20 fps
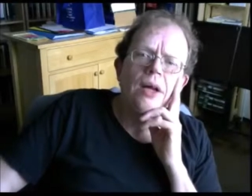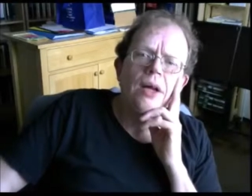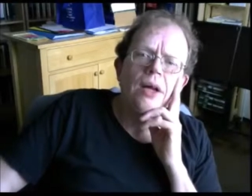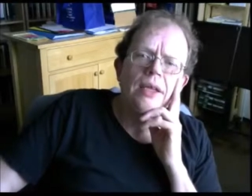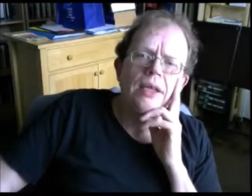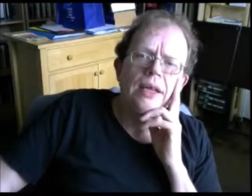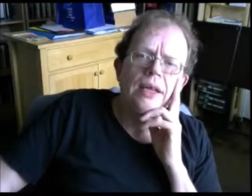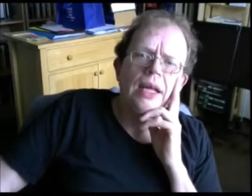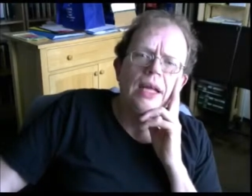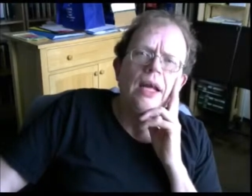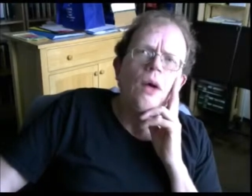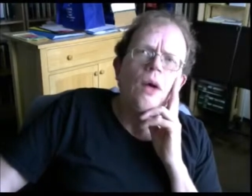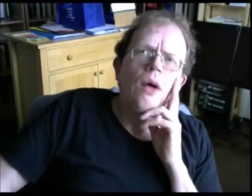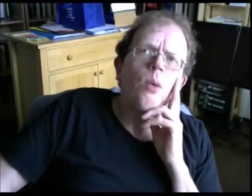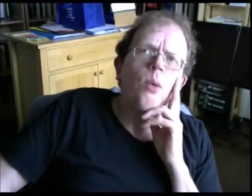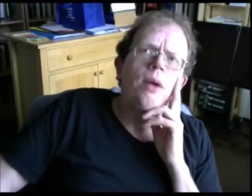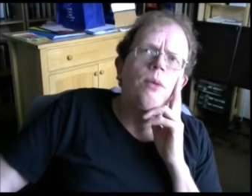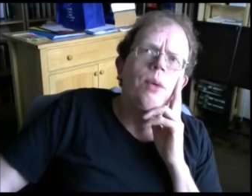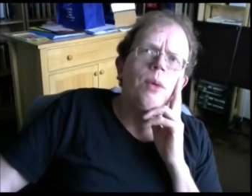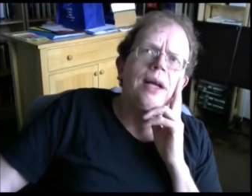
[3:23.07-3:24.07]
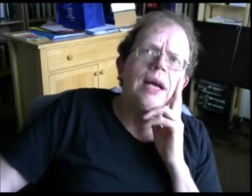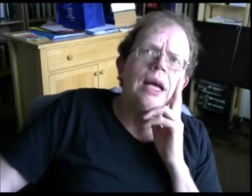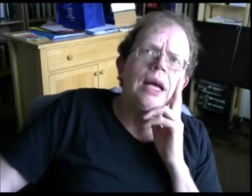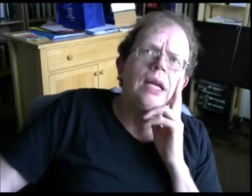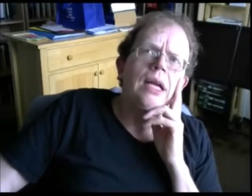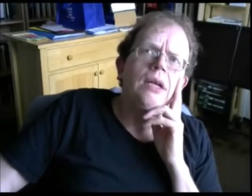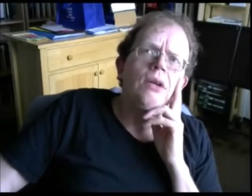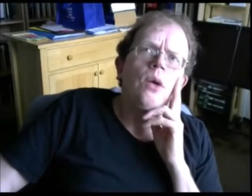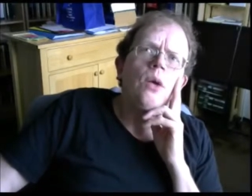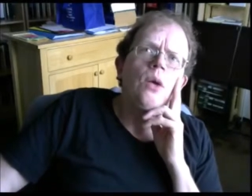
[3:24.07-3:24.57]
the thing. We, we got to
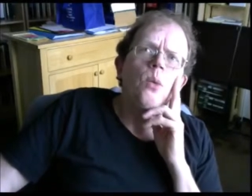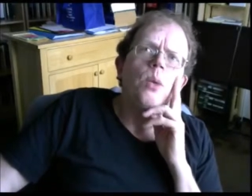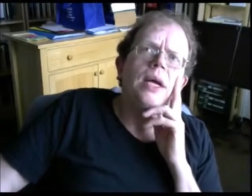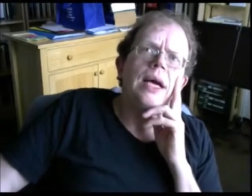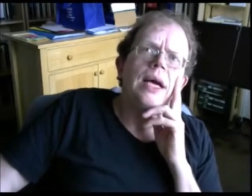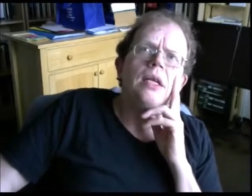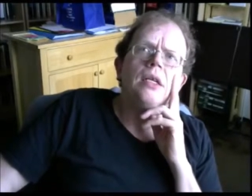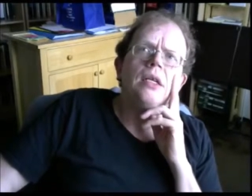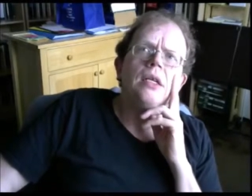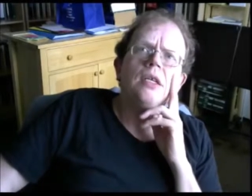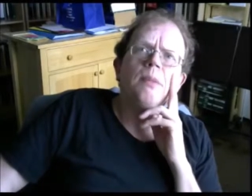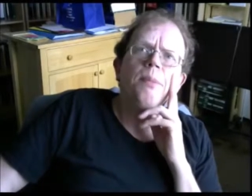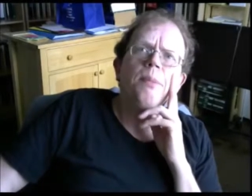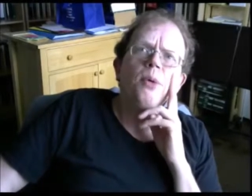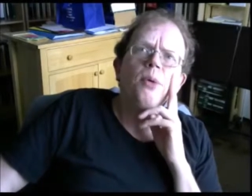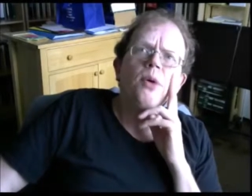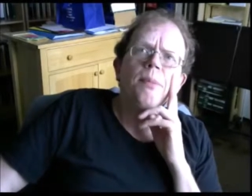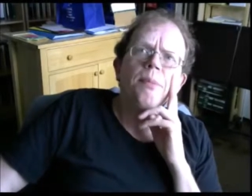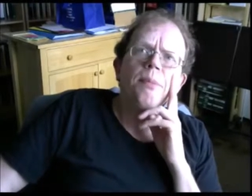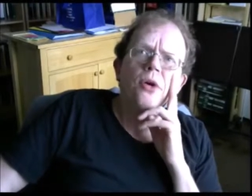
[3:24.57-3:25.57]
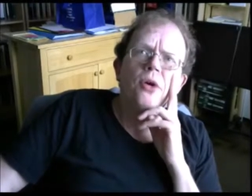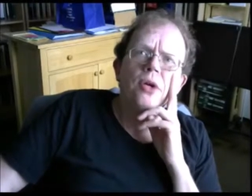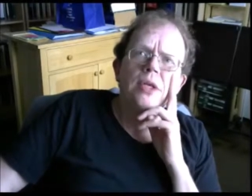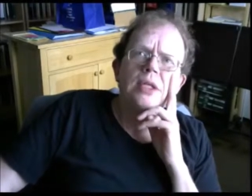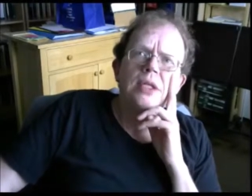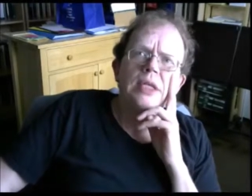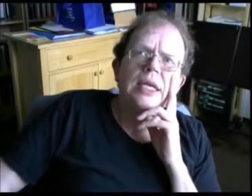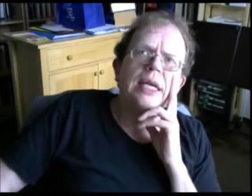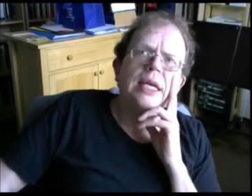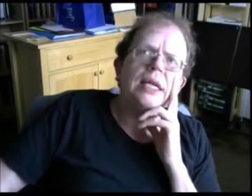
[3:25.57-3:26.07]
do. We got to support Bernie
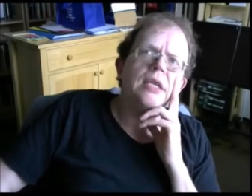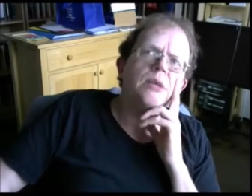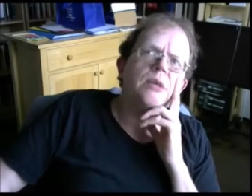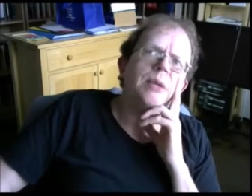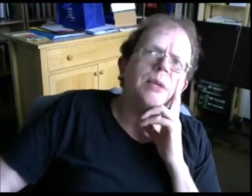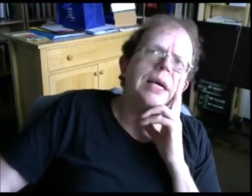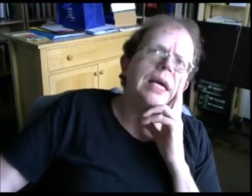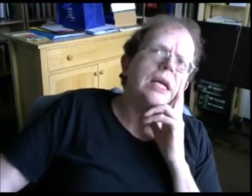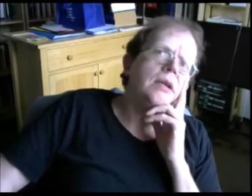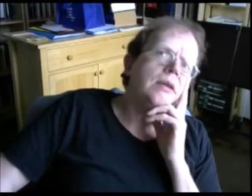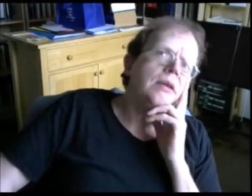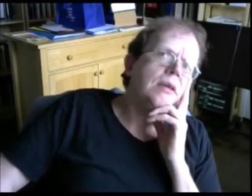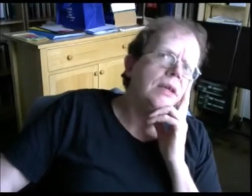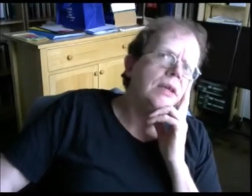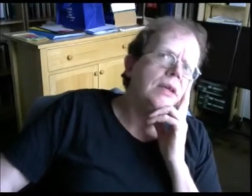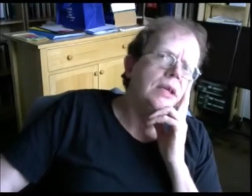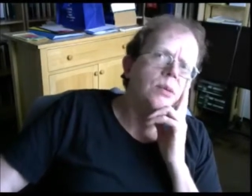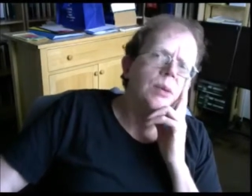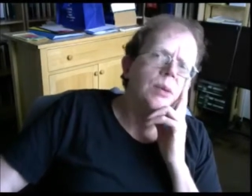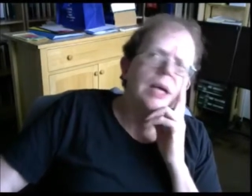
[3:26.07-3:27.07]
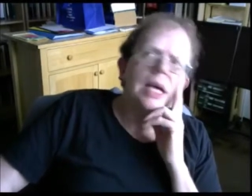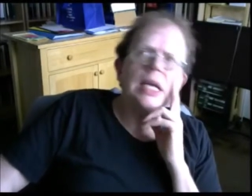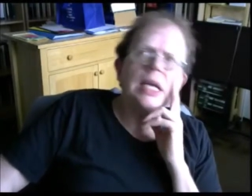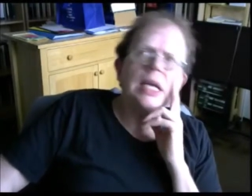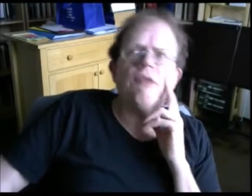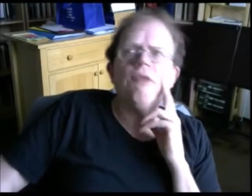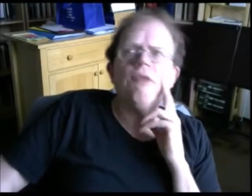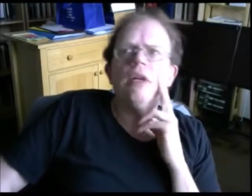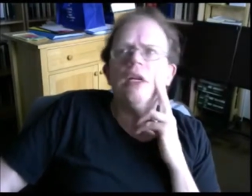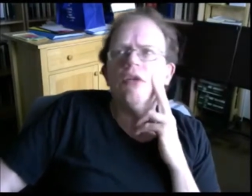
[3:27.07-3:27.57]
Sanders. We got to do this. We got to
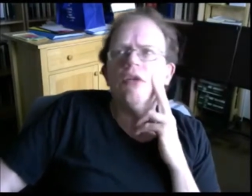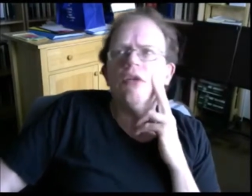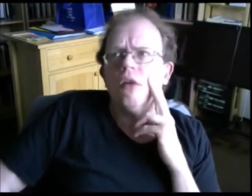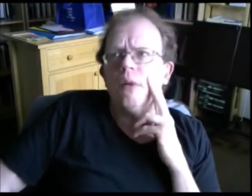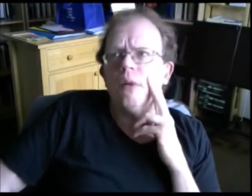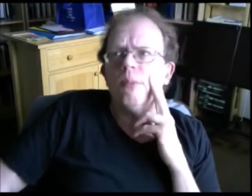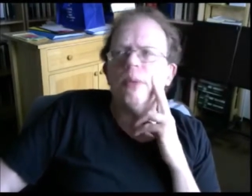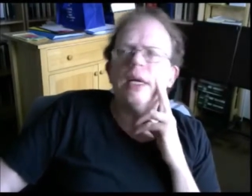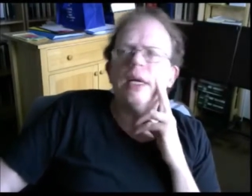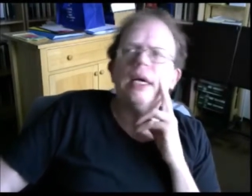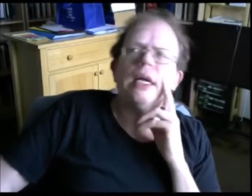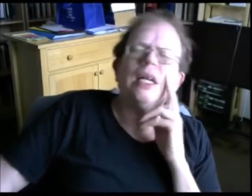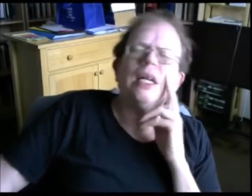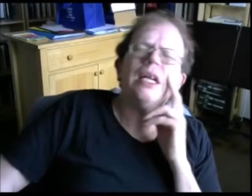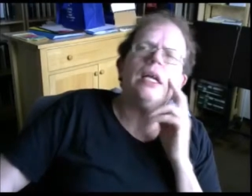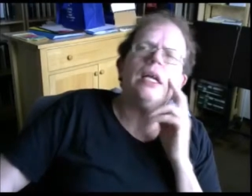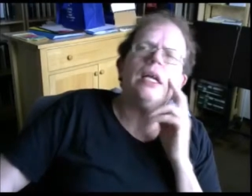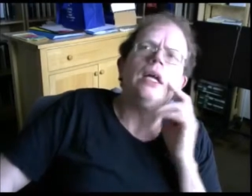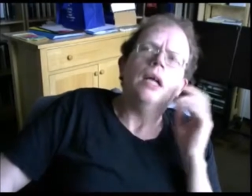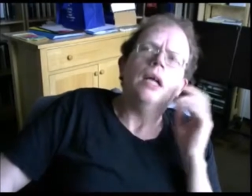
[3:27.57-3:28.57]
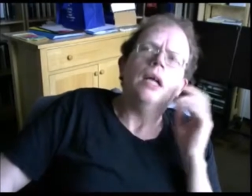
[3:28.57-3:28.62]
get rid of Trump. We got to get.